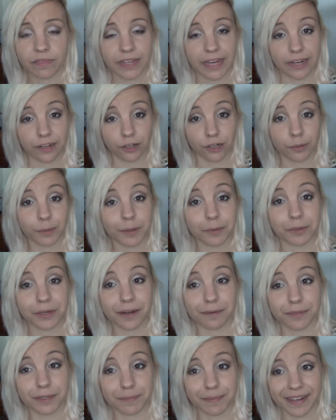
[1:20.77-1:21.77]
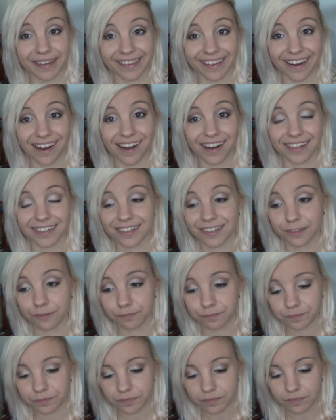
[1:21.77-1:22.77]
And a lot of people come to me and they ask,
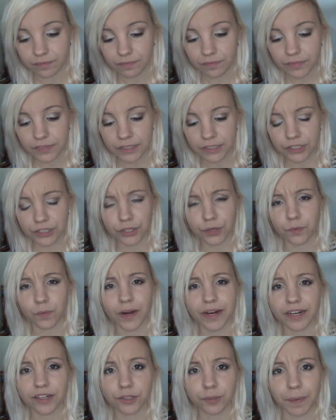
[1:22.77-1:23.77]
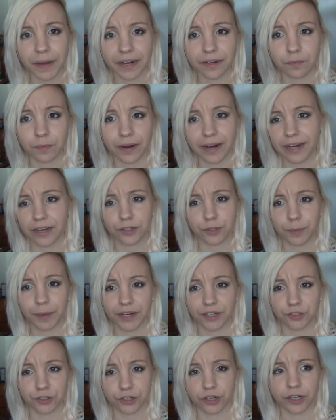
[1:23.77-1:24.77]
you know, why aren't you pa why aren't you
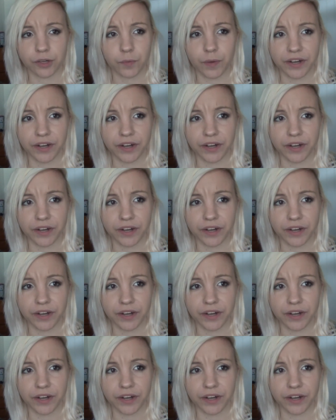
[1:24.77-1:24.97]
patriotic?